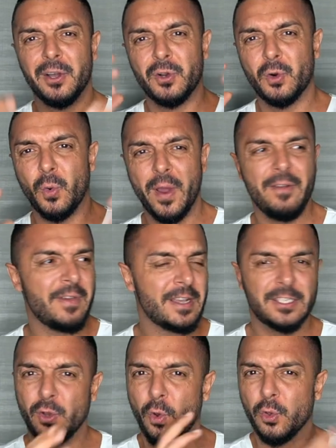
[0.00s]

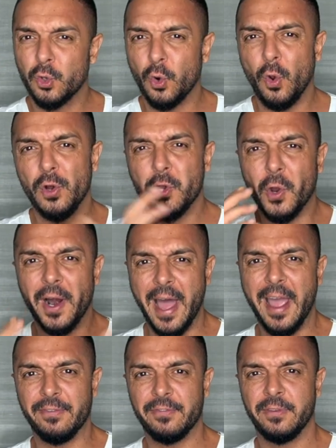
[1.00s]
cravings control your
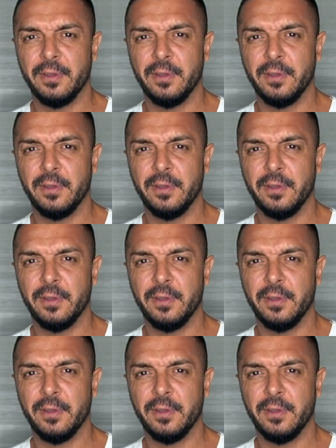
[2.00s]
life